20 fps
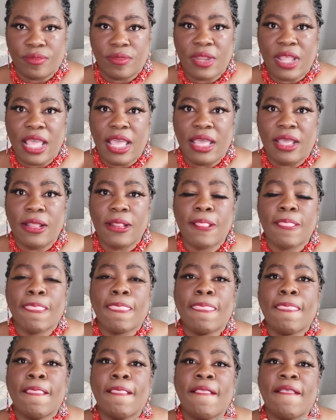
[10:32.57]
Okay?
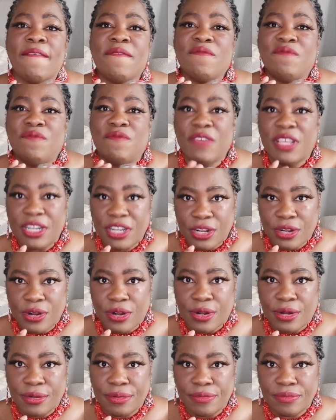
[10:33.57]

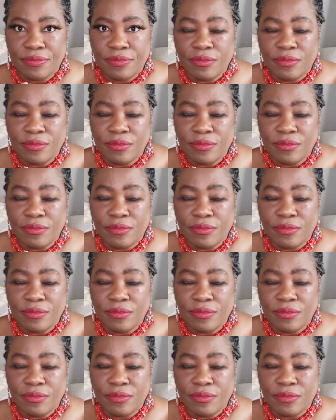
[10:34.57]
Vinegar.